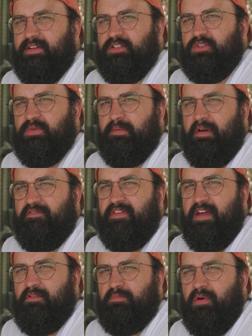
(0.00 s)
This is one of my
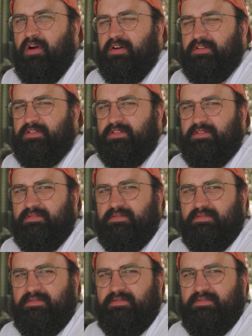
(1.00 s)
favorite
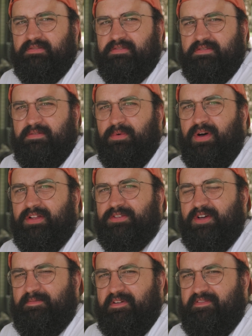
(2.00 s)
parts. Well,
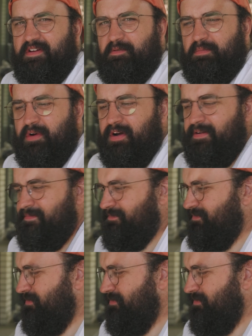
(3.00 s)
it's all my favorite part.